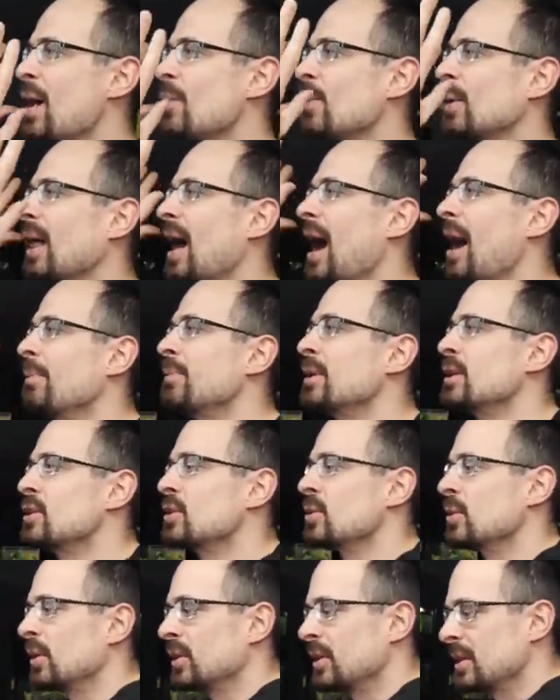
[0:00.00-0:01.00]
I will update
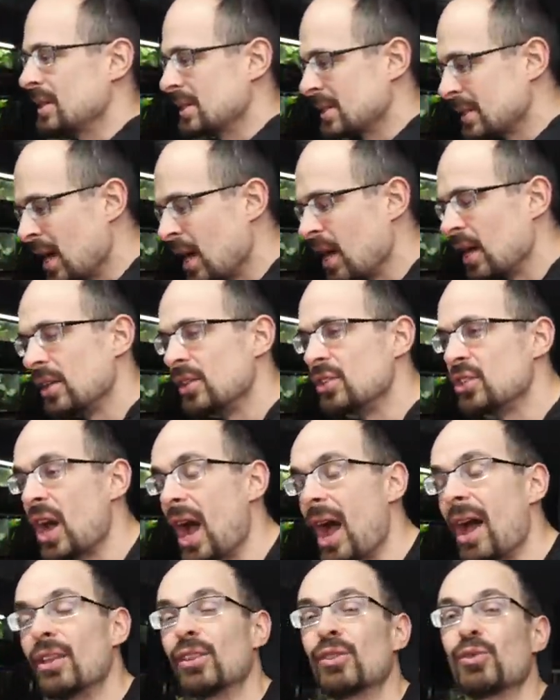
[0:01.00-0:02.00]
you on this
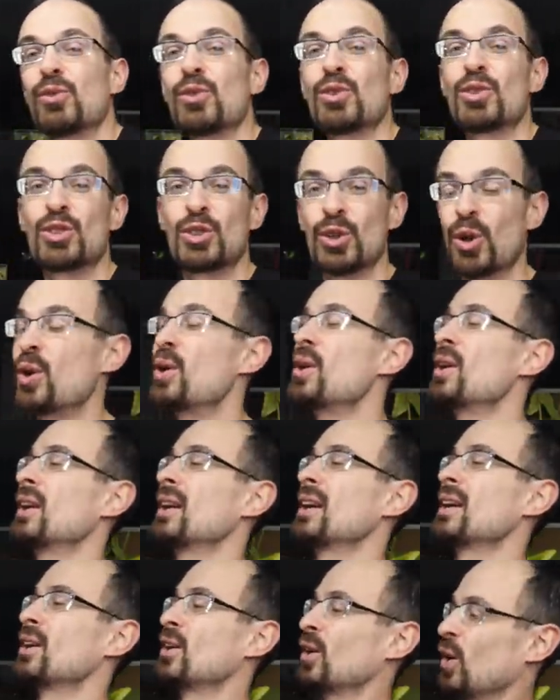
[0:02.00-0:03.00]
giant
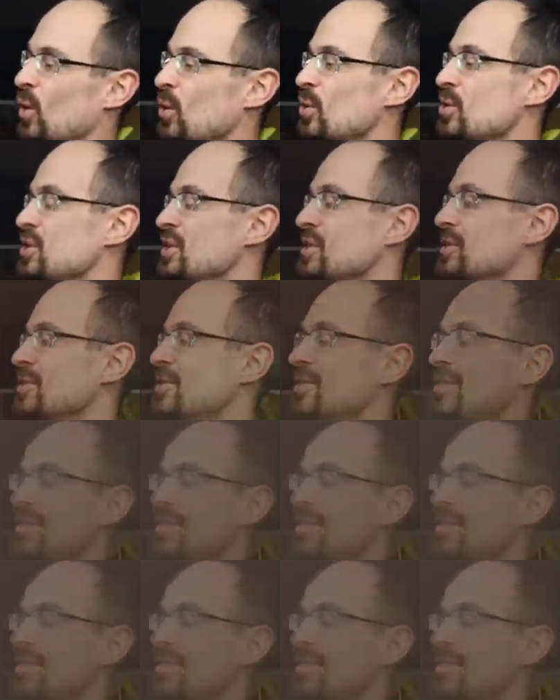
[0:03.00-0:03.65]
fossorial enclosure.